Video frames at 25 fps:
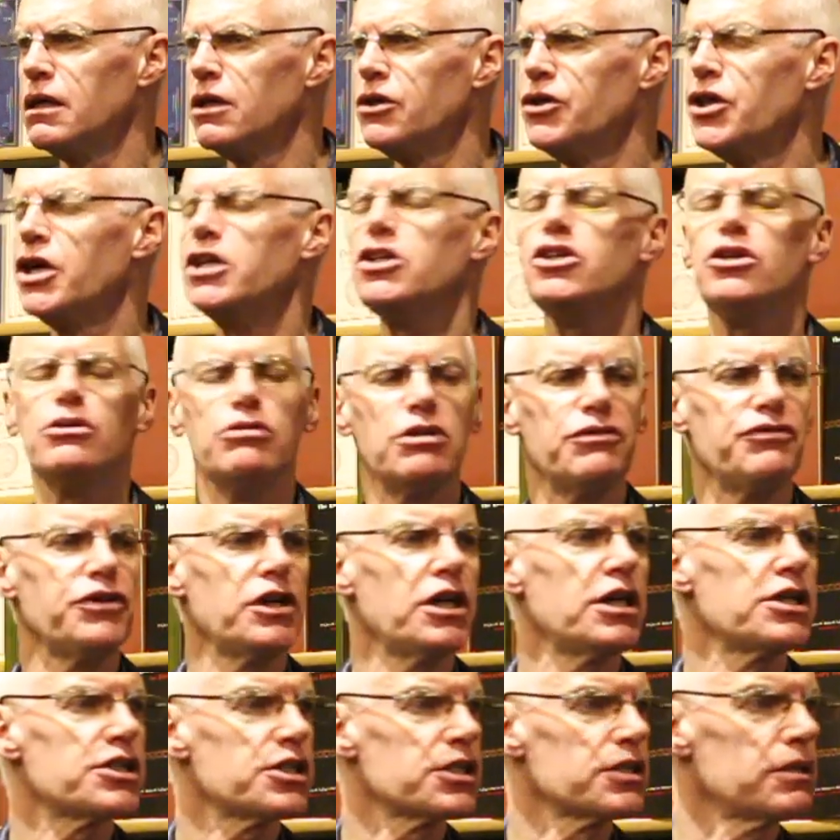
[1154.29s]
They're
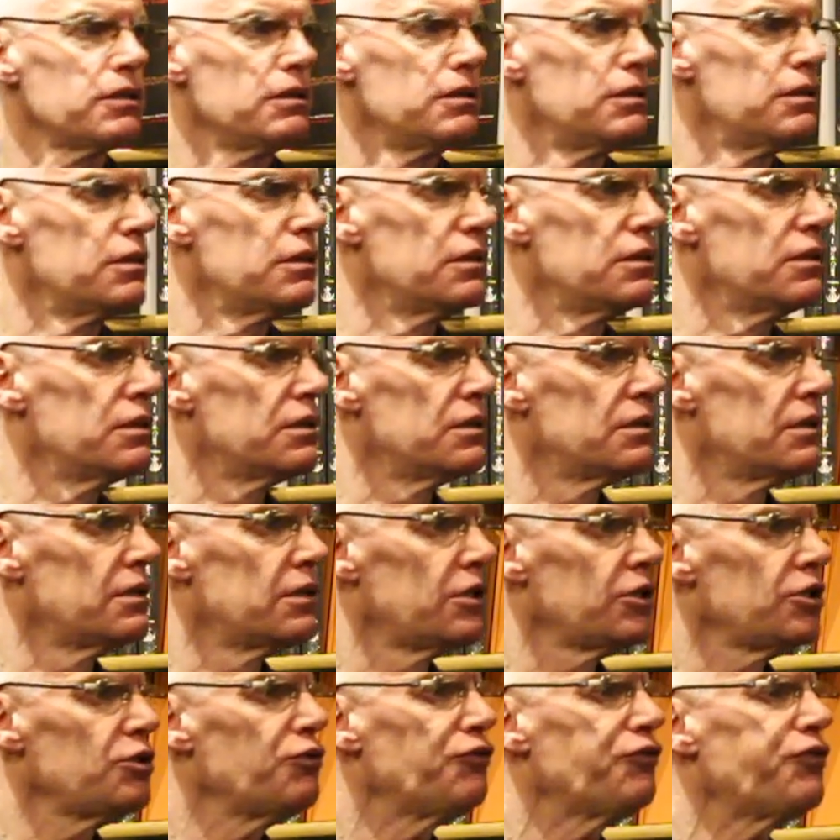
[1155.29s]
universal.
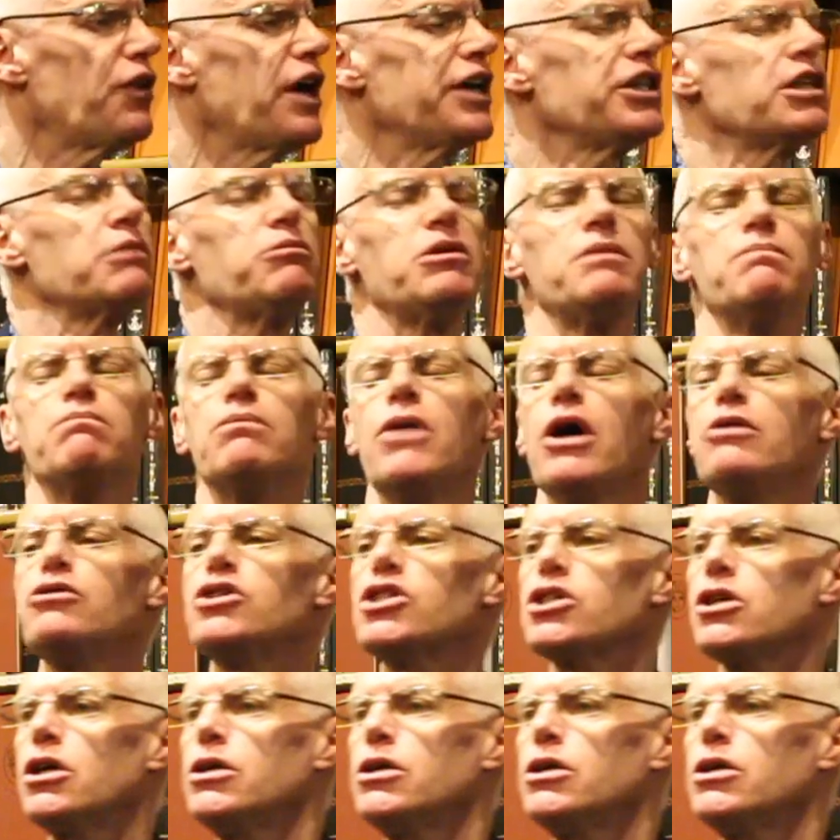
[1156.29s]
You find them in most